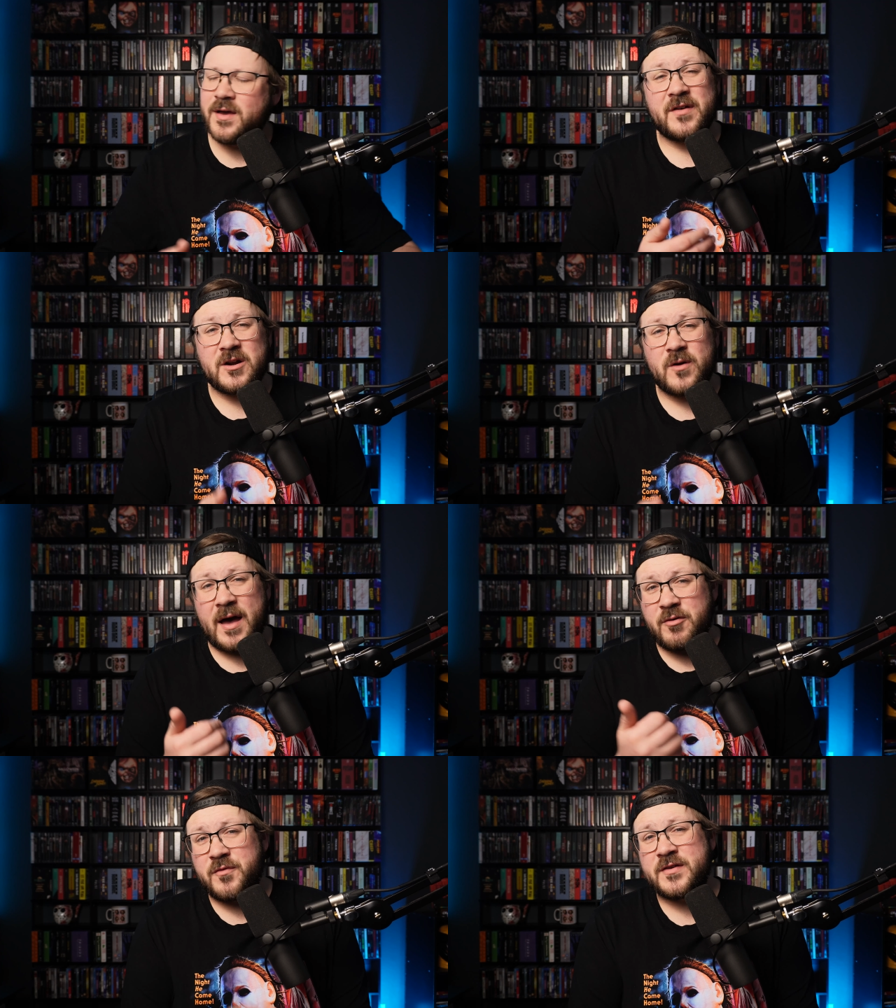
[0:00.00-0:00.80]
If I don't
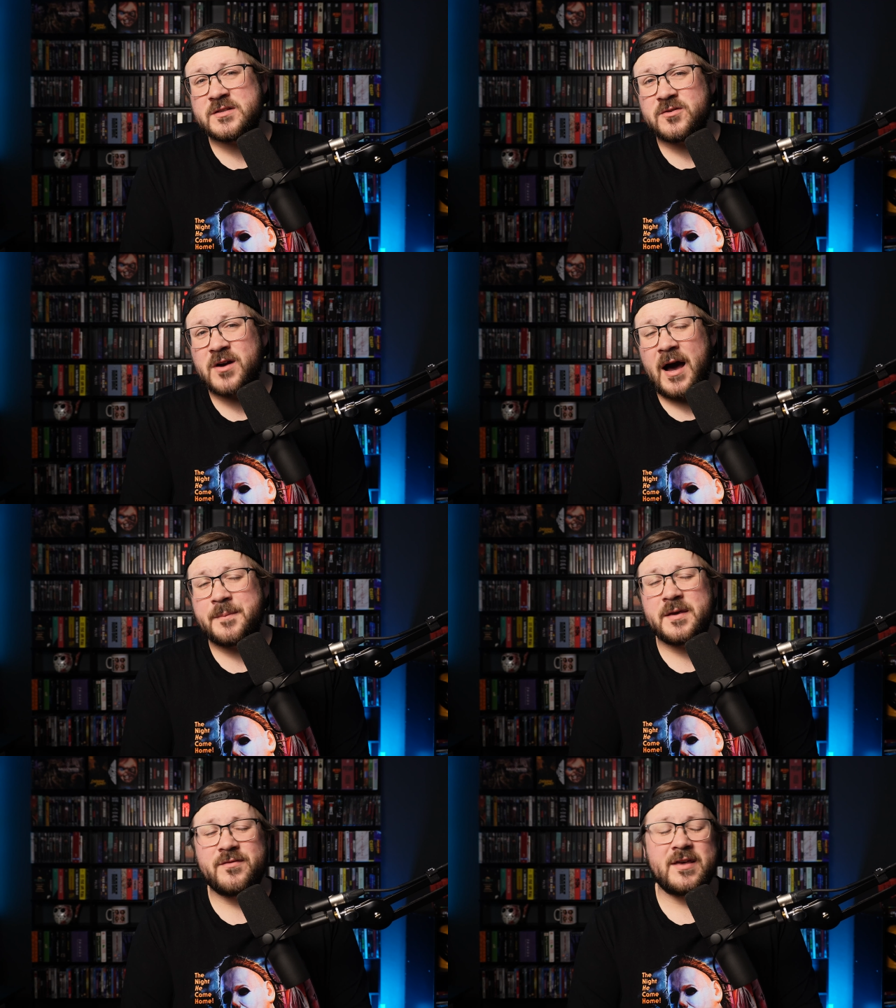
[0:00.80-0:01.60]
have a physical
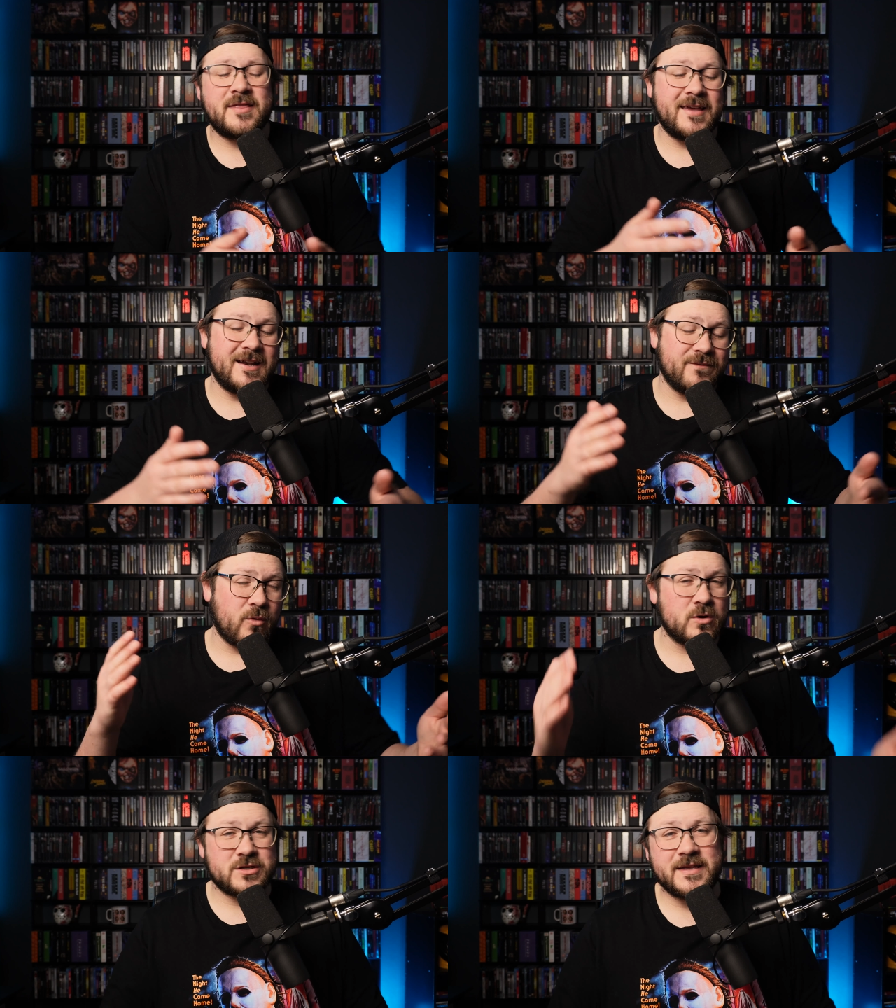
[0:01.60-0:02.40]
copy of it, then
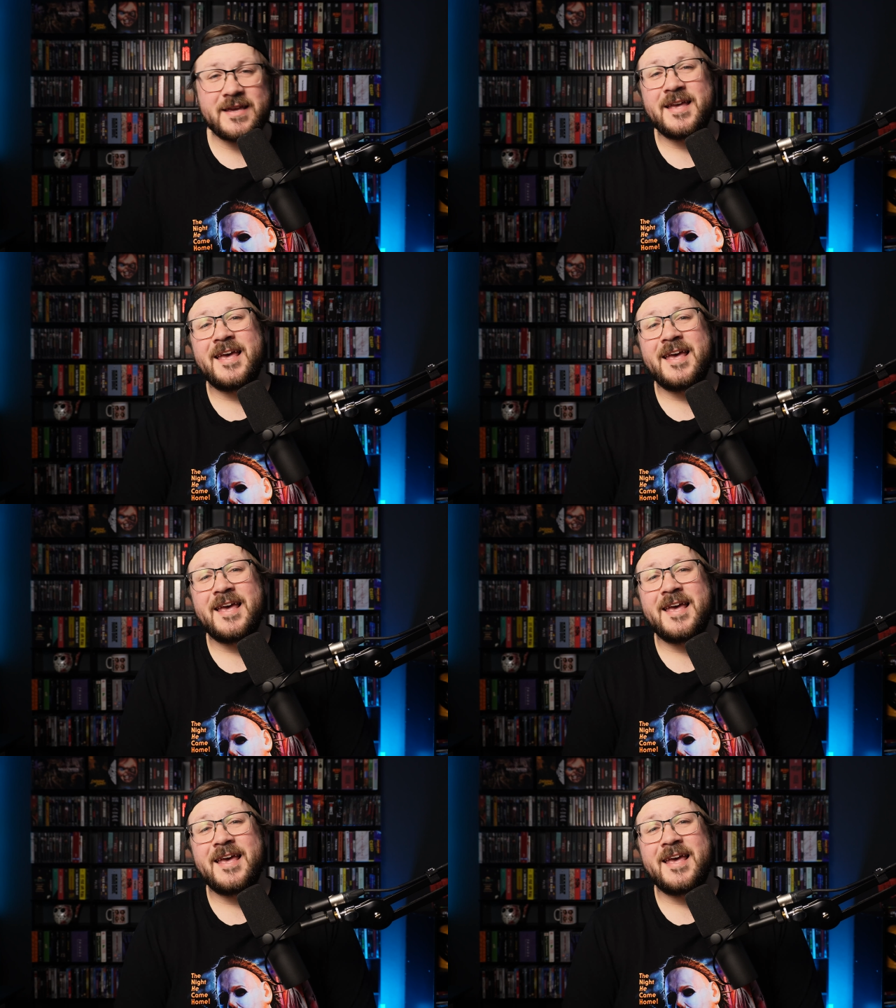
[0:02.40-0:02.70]
unfortunately